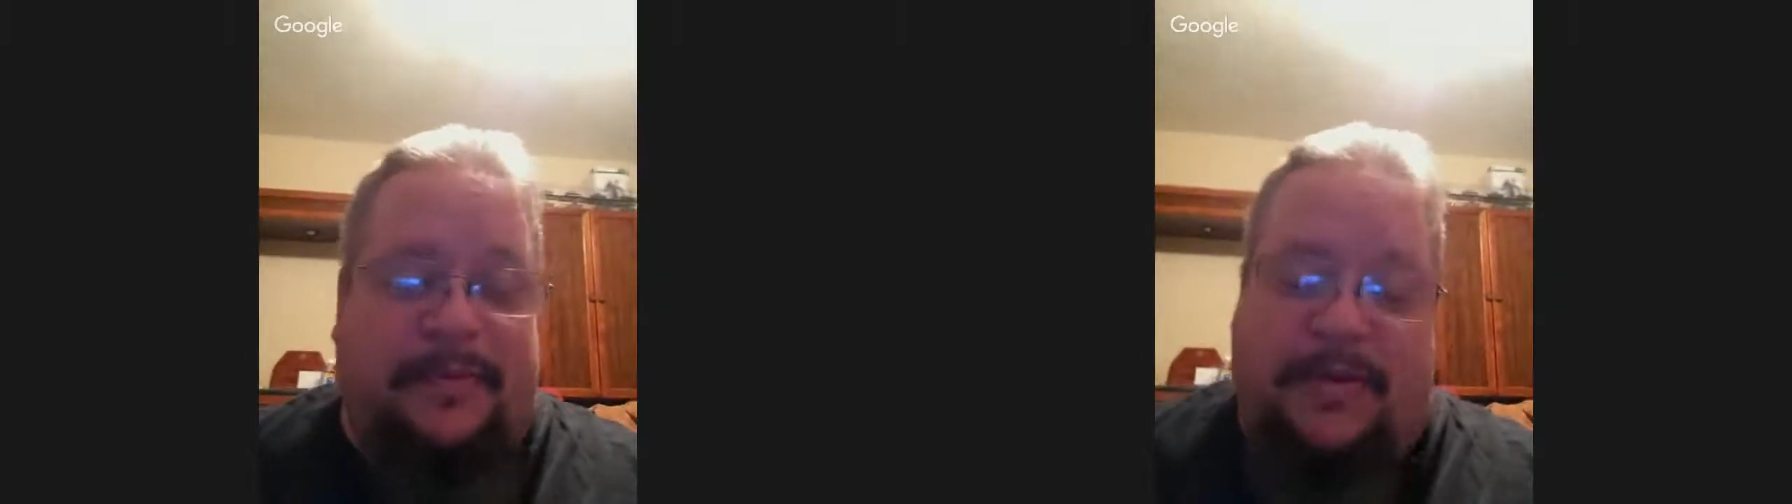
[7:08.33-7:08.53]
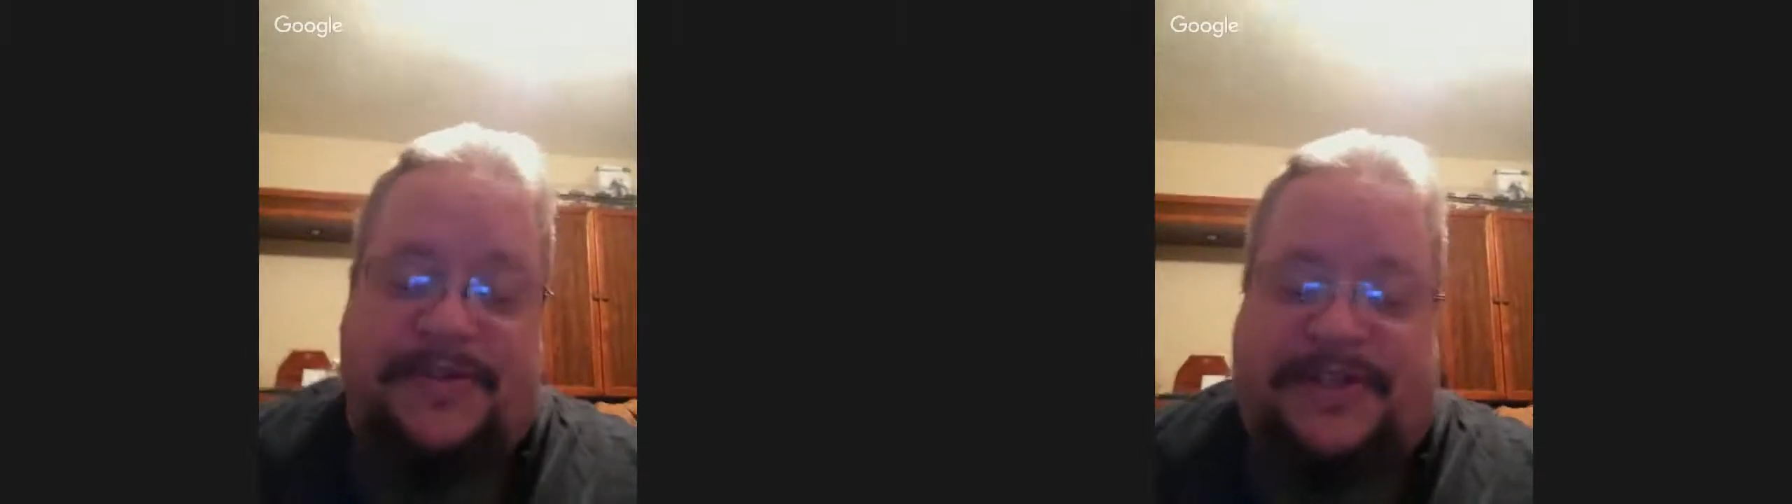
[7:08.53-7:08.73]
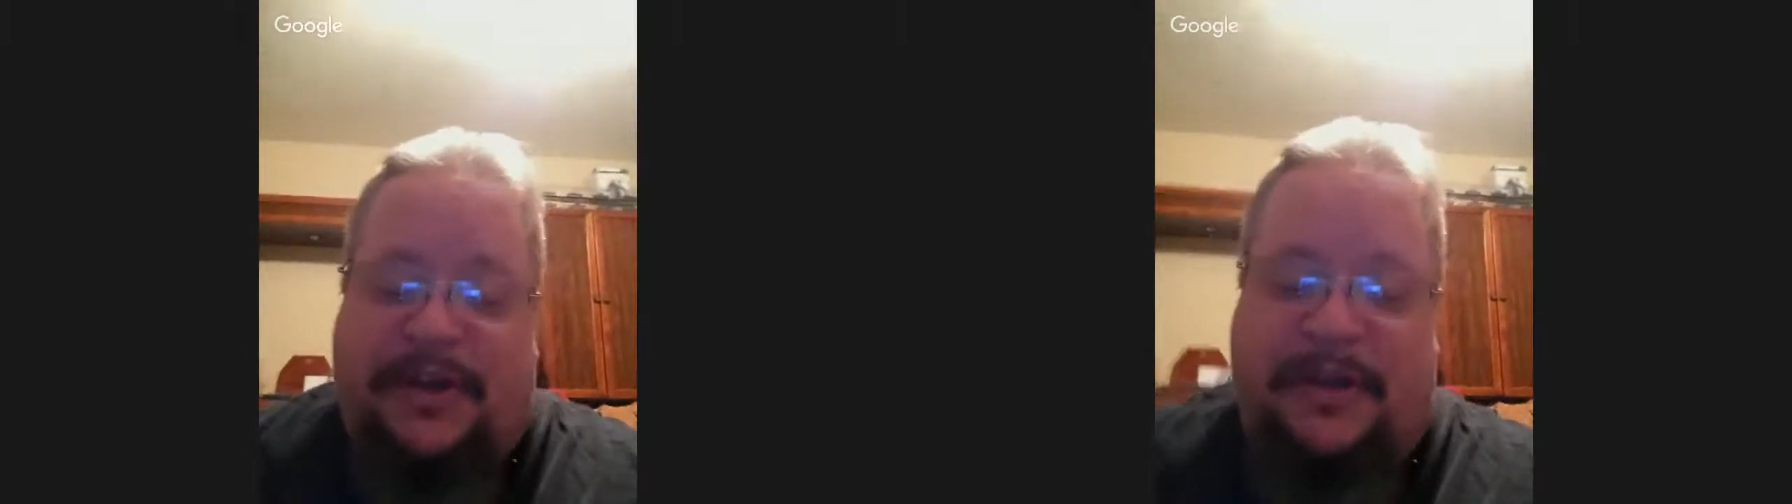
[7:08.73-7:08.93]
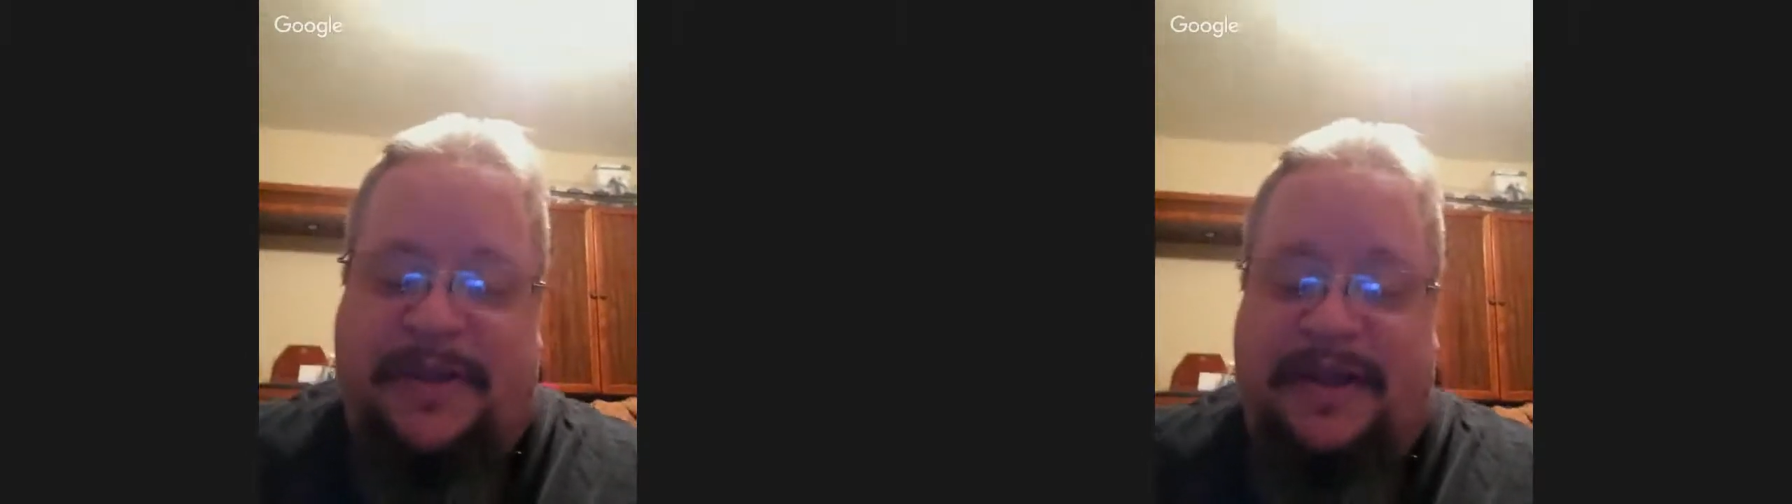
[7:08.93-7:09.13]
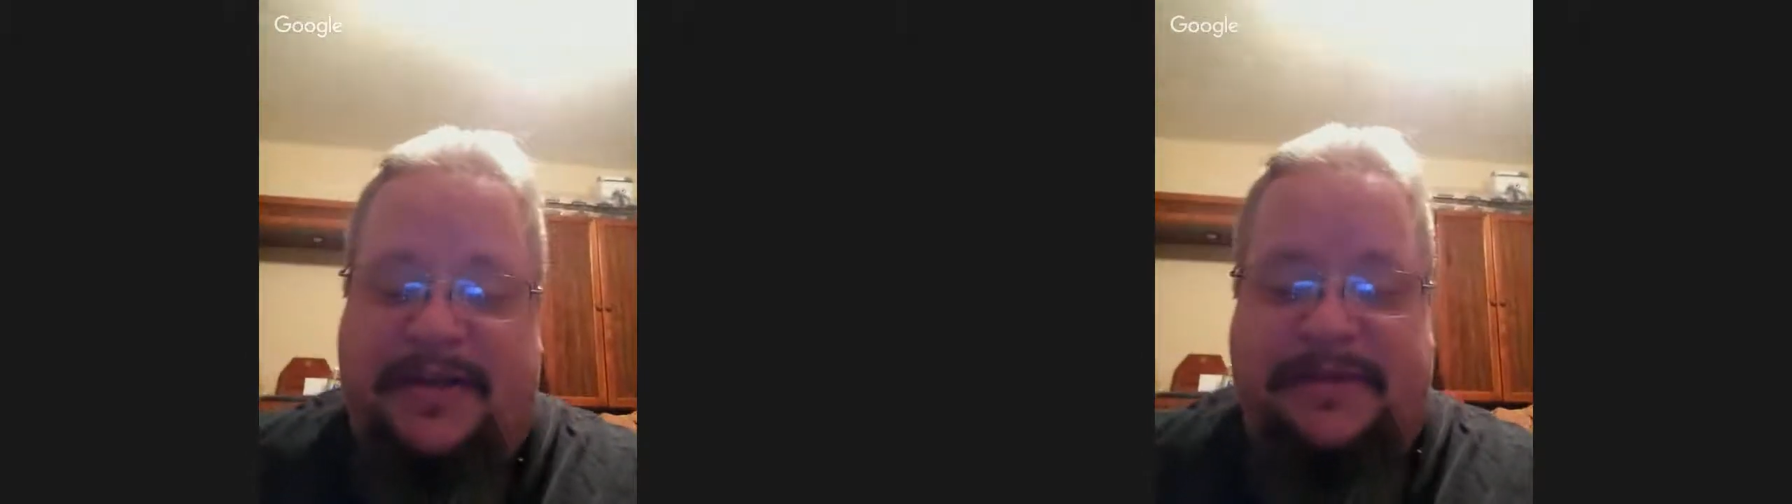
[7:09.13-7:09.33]
But once they let
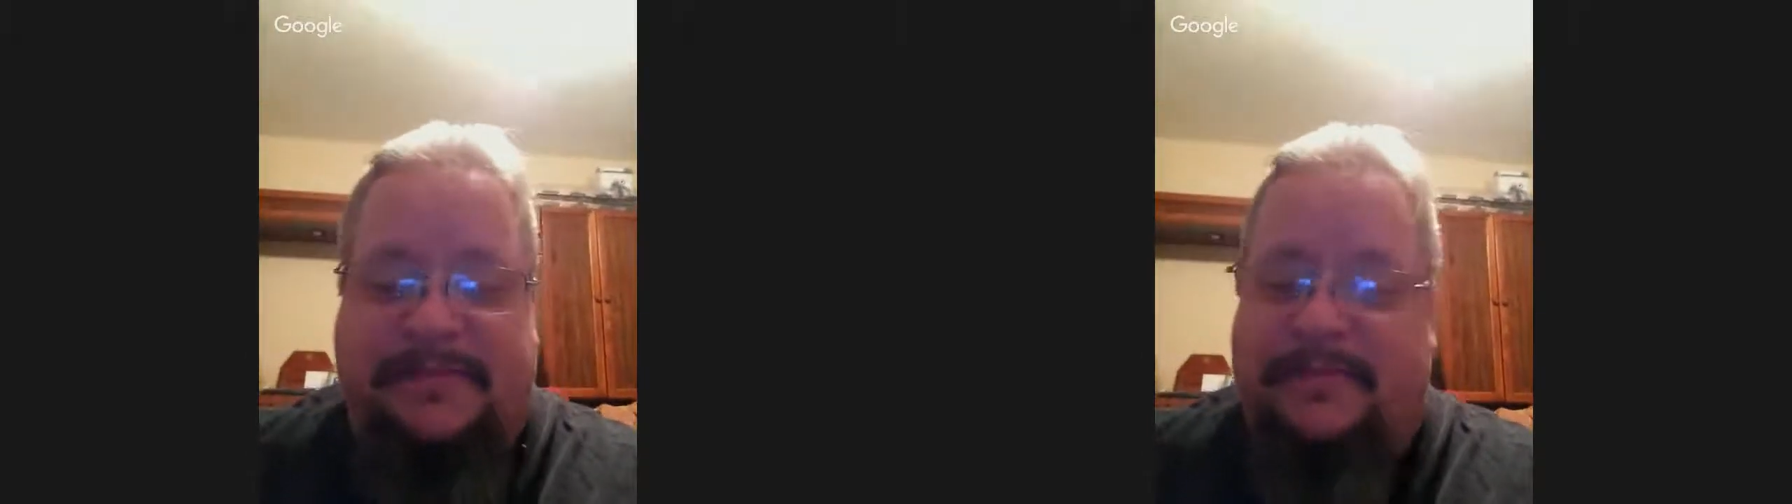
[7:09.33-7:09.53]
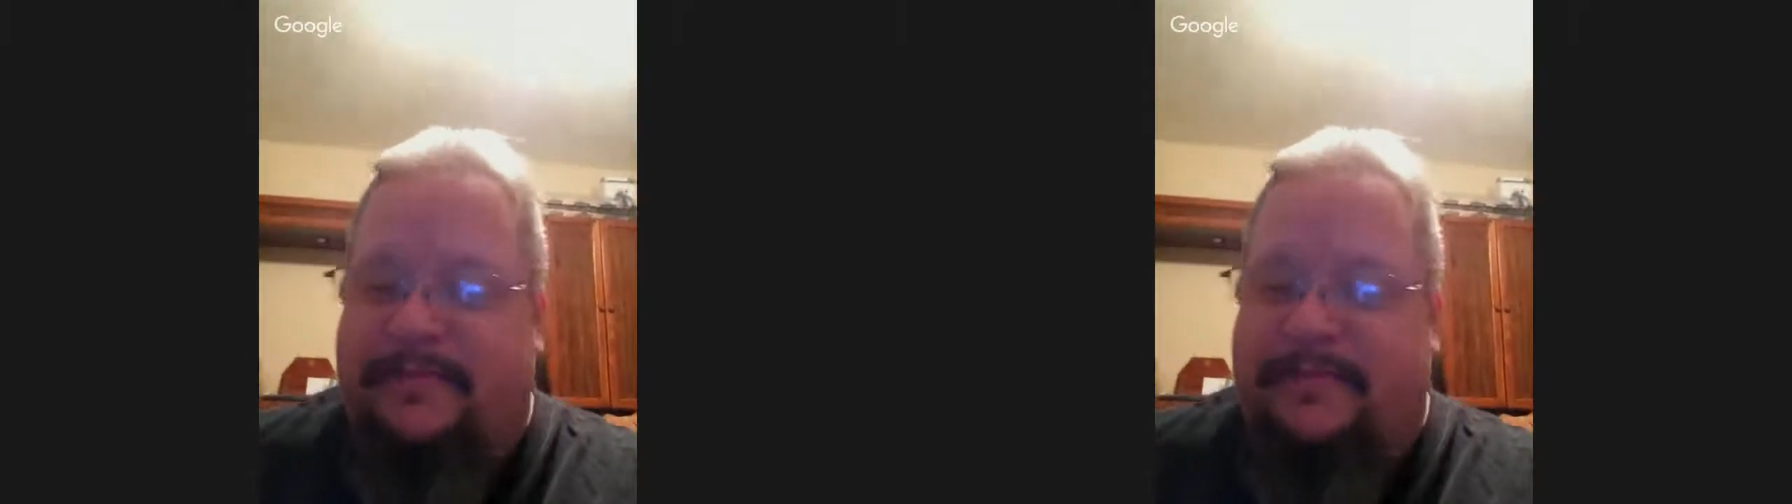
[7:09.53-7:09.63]
me in,